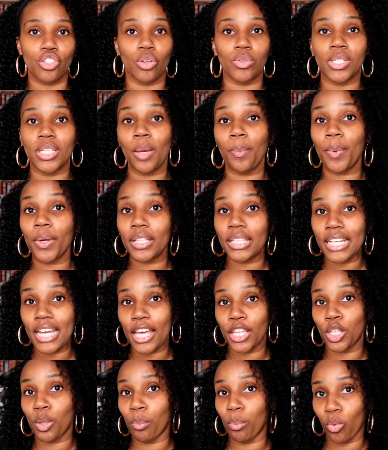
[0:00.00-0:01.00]
So
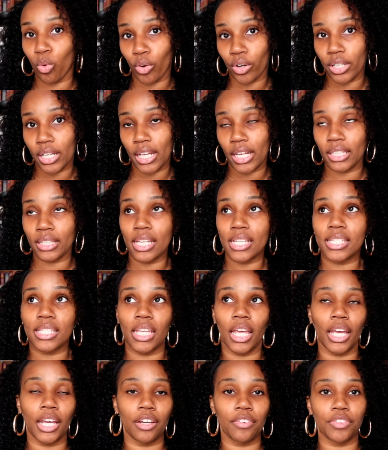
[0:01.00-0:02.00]
typically in the morning, let's
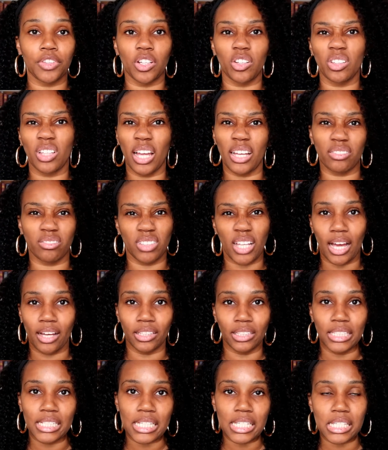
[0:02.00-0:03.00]
say if they're like
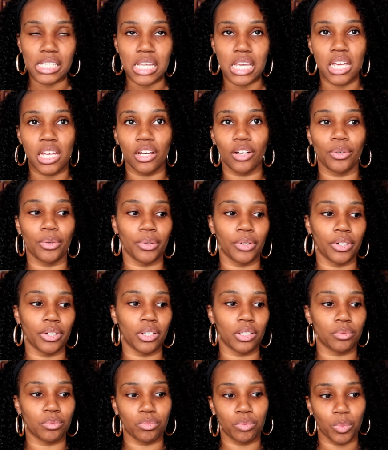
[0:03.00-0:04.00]
not listening
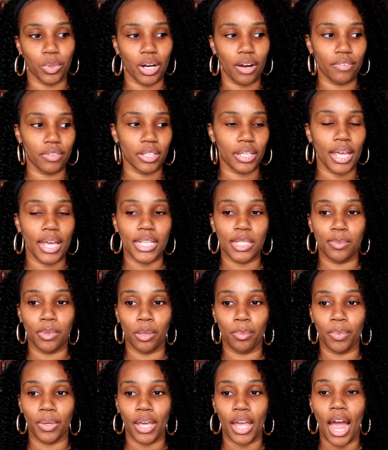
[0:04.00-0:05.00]
or whatever the case
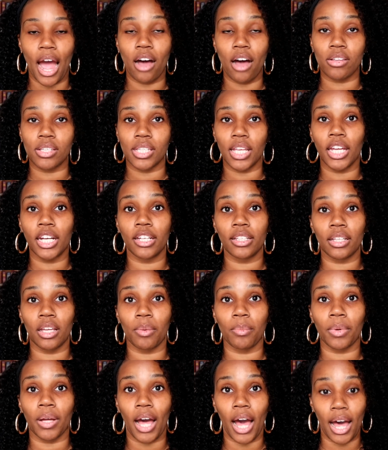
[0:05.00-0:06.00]
may be, I'll say to
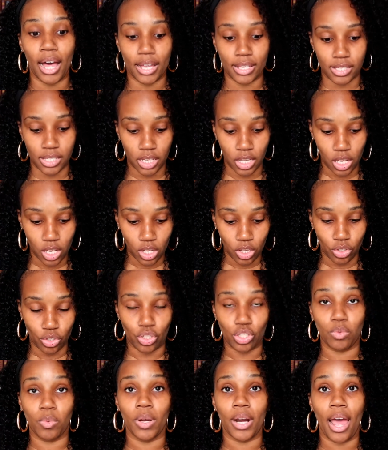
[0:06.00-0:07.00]
them, guys,
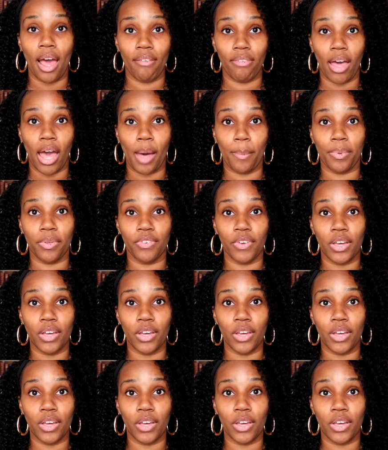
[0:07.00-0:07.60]
Do you want to have a happy